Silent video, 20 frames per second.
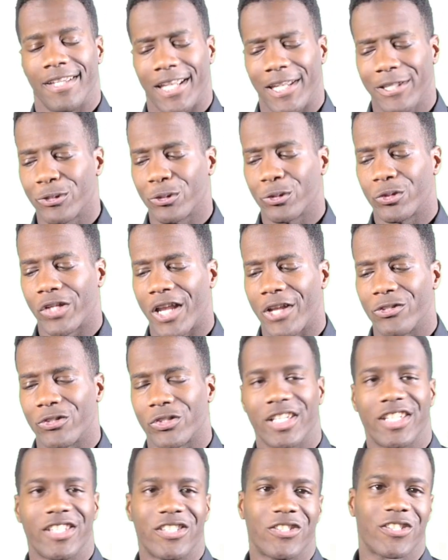
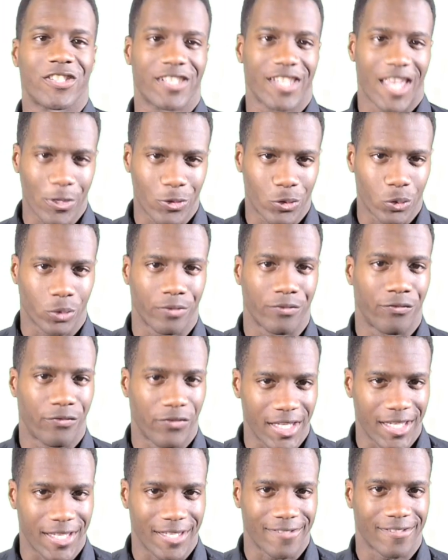Interchange is scheduled
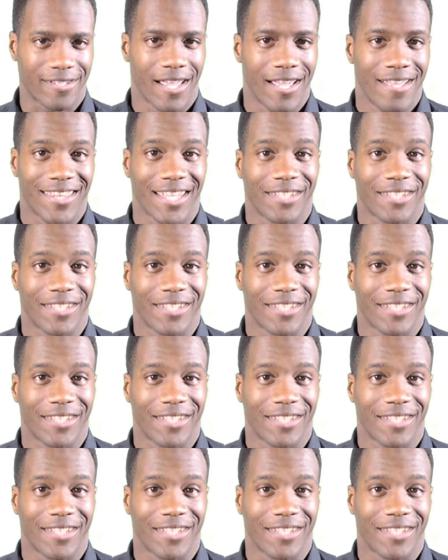fees